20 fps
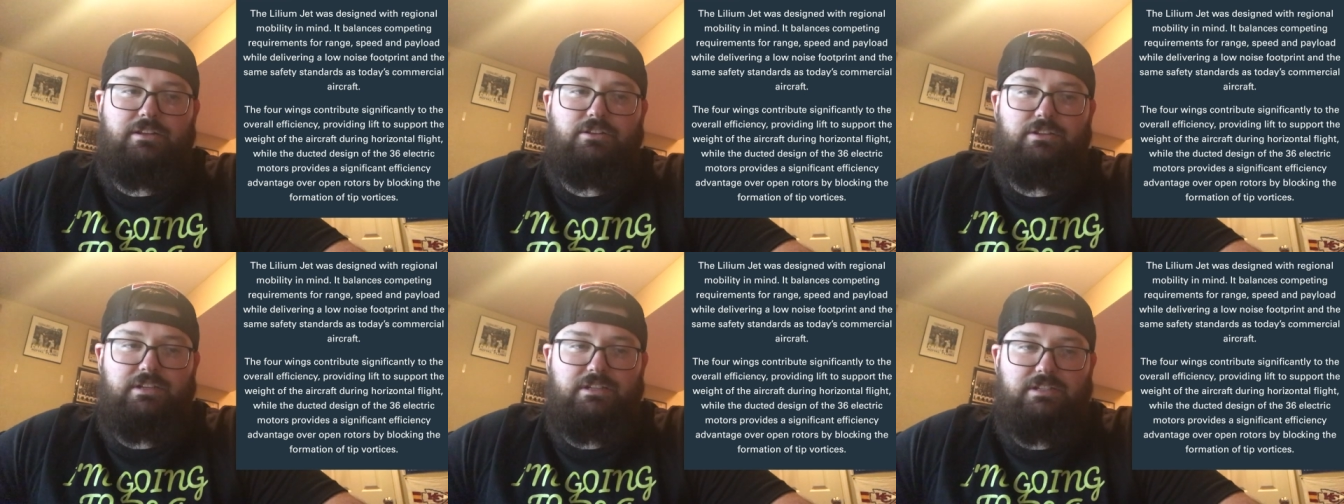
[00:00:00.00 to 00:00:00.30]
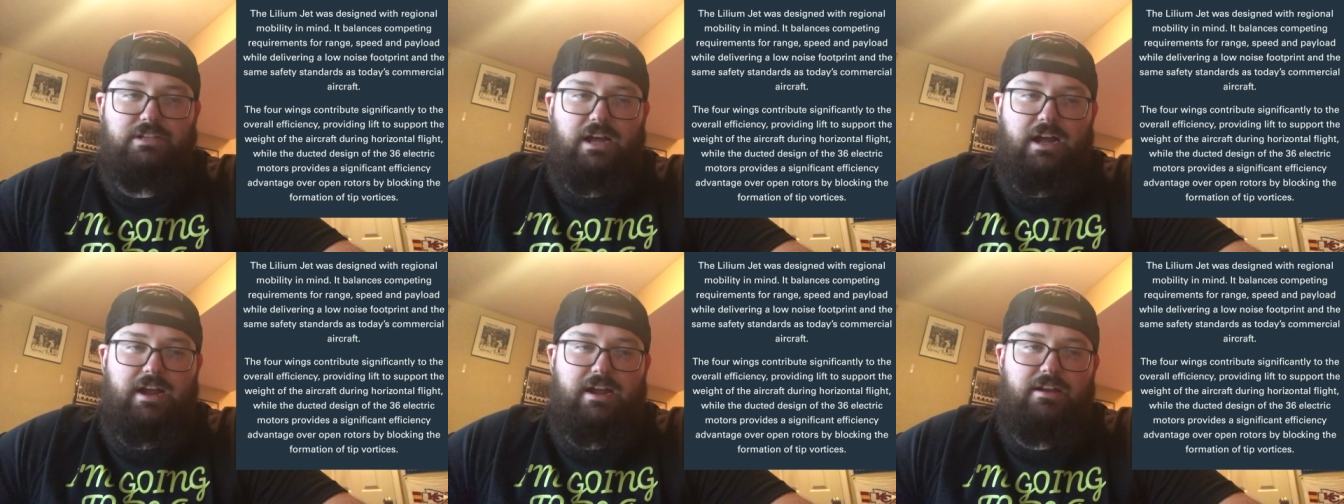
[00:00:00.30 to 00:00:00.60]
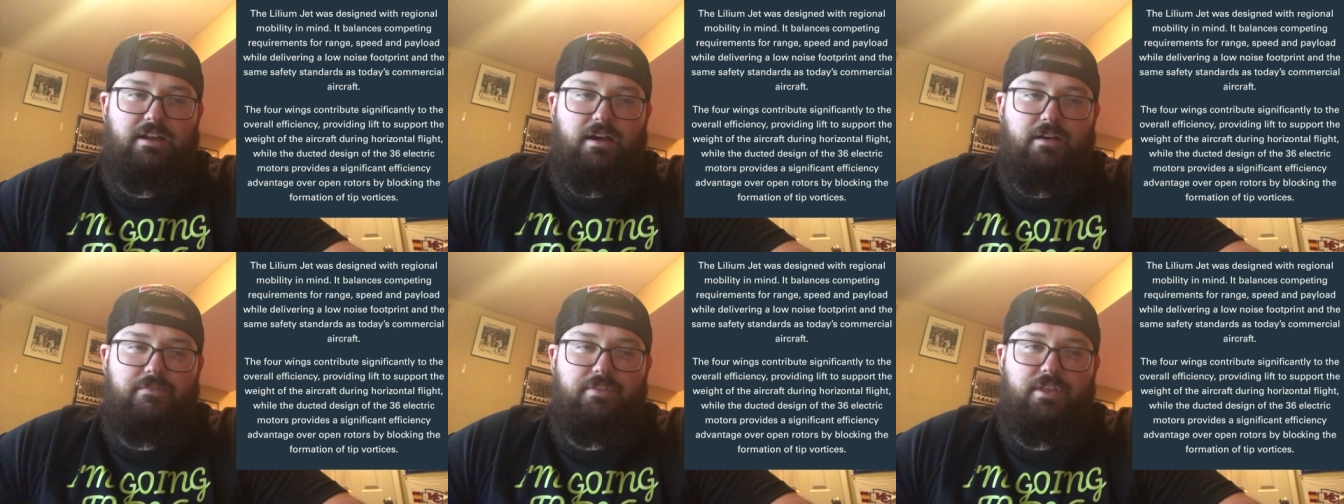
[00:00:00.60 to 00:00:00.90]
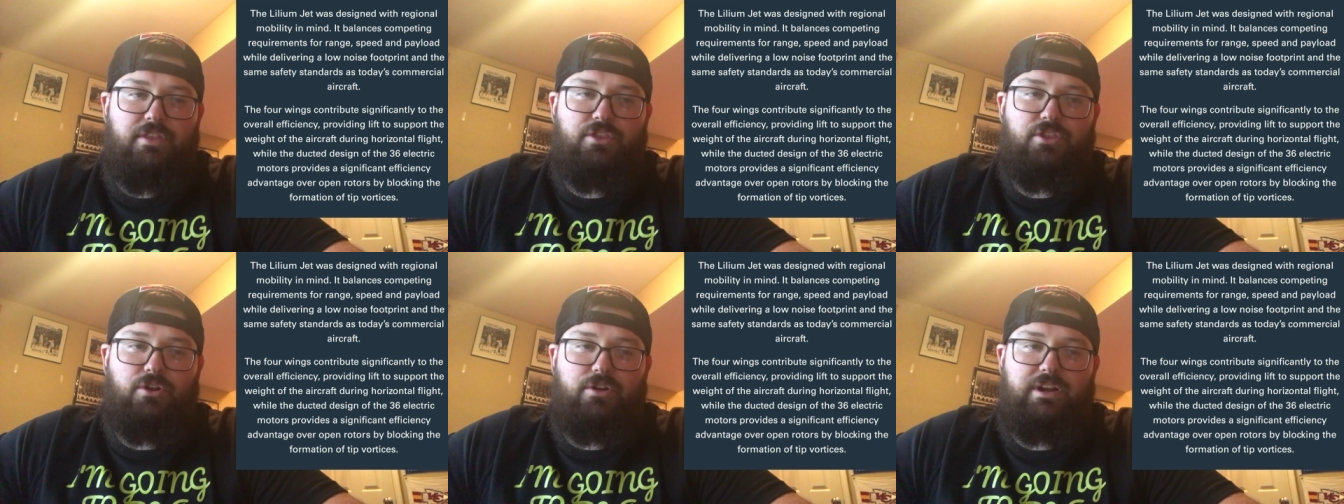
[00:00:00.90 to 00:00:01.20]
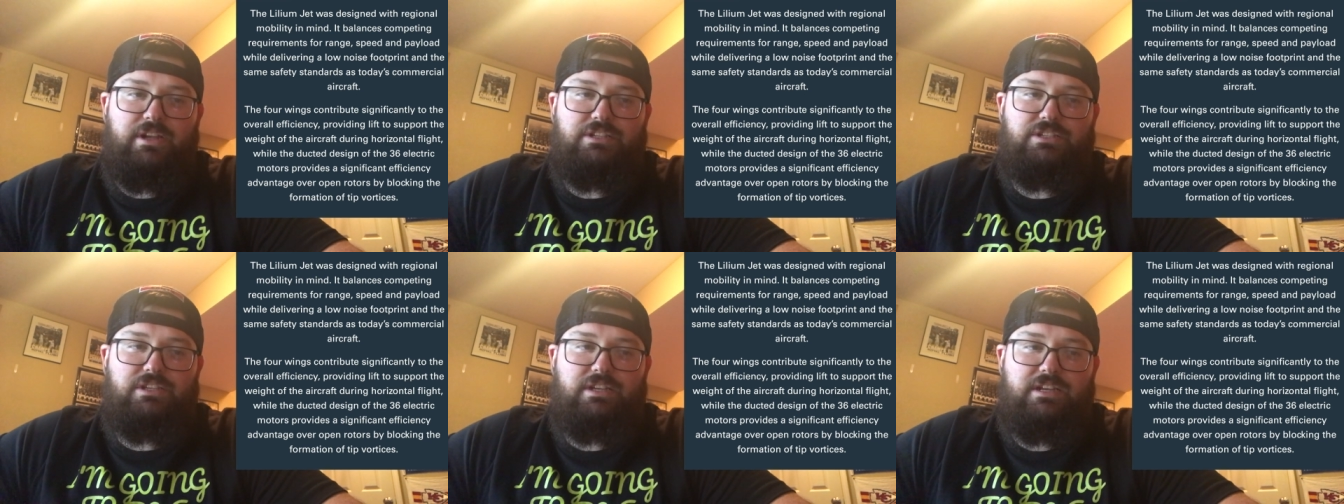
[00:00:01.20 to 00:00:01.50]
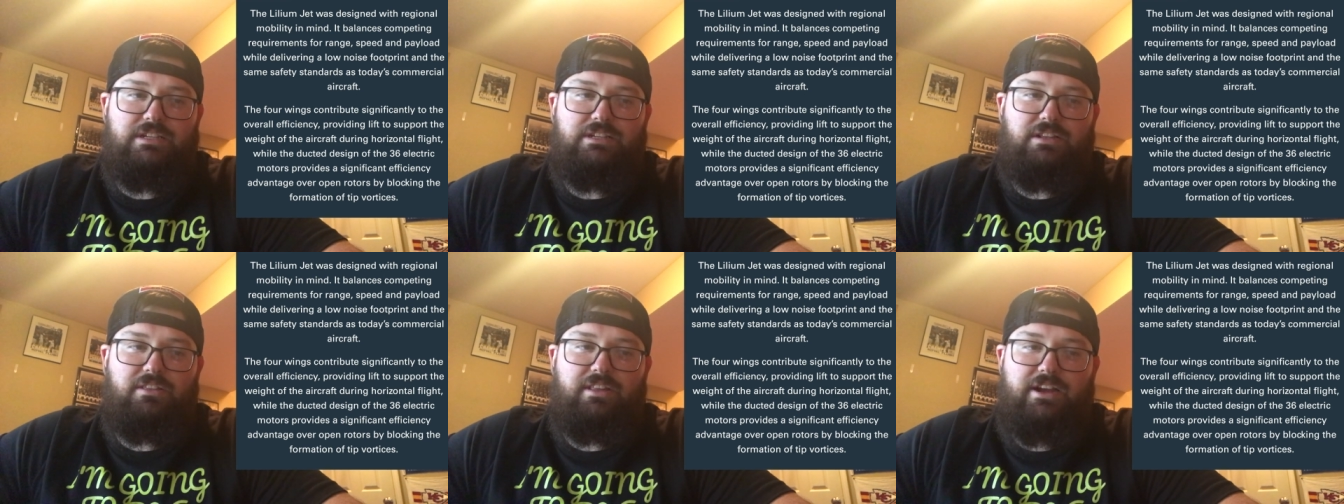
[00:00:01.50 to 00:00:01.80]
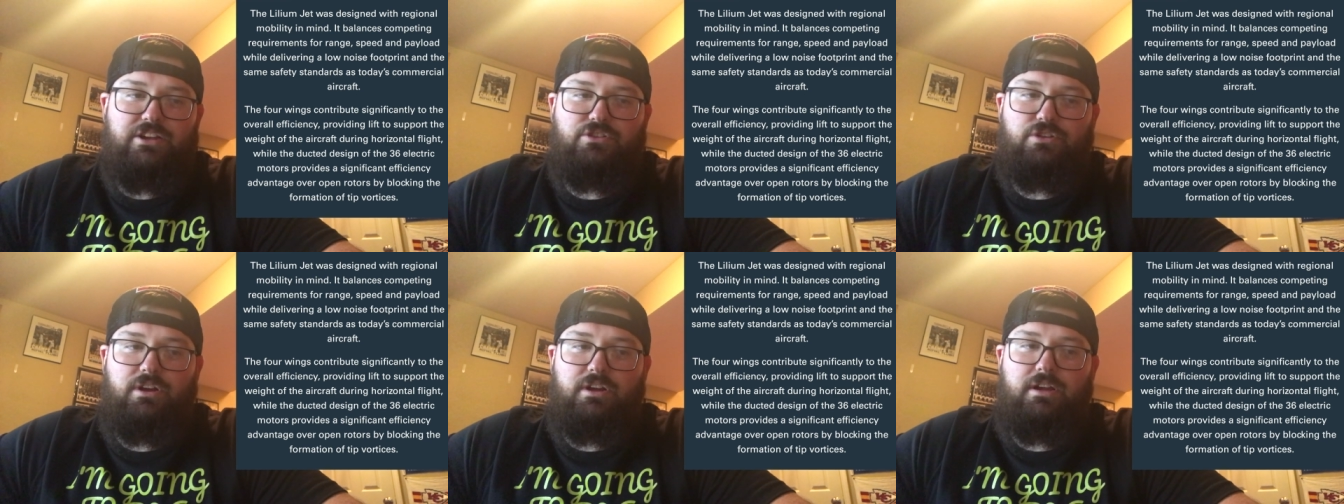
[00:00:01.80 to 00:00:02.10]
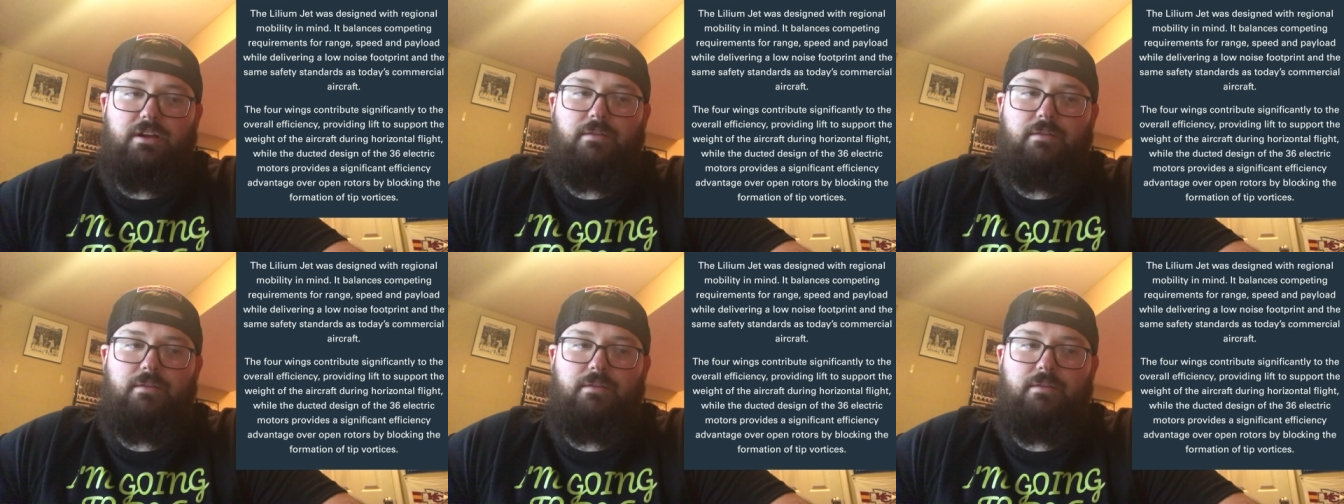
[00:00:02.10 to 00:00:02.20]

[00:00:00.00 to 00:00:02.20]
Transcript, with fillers: design of the 36 electric